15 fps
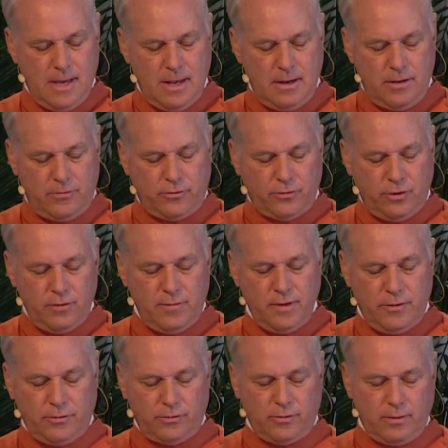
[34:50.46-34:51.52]
And
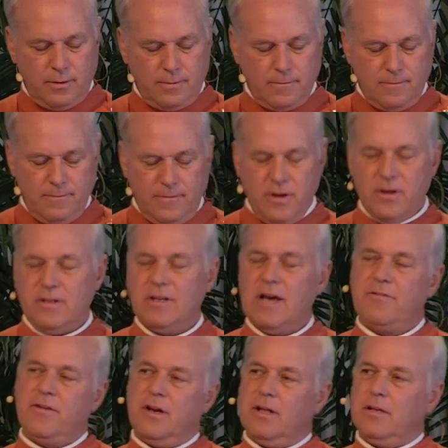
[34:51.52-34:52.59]
service very
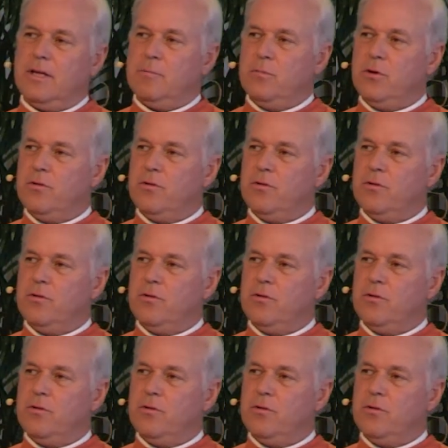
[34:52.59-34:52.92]
definitely